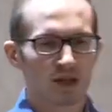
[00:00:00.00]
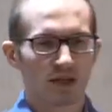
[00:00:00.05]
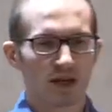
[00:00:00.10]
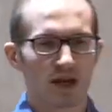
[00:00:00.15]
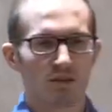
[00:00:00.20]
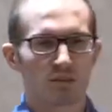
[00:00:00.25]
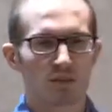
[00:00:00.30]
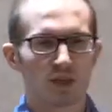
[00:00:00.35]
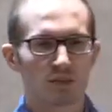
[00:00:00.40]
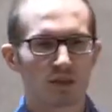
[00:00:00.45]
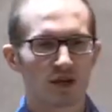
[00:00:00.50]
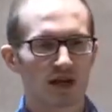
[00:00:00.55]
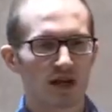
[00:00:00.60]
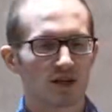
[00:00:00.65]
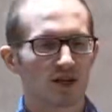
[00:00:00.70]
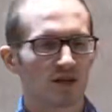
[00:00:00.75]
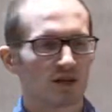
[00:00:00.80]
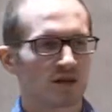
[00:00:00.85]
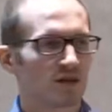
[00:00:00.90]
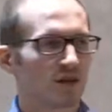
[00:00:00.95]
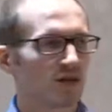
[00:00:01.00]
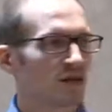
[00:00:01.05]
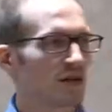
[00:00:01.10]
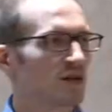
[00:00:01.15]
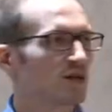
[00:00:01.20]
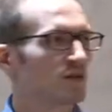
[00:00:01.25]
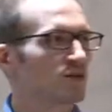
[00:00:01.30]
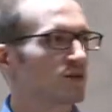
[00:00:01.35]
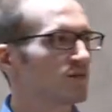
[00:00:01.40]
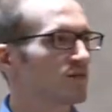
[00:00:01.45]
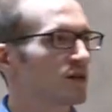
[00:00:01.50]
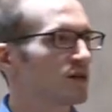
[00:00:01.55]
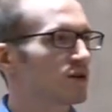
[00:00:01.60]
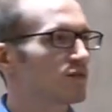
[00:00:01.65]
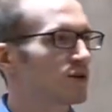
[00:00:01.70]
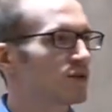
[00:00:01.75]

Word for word: yeah, publications, their, in, their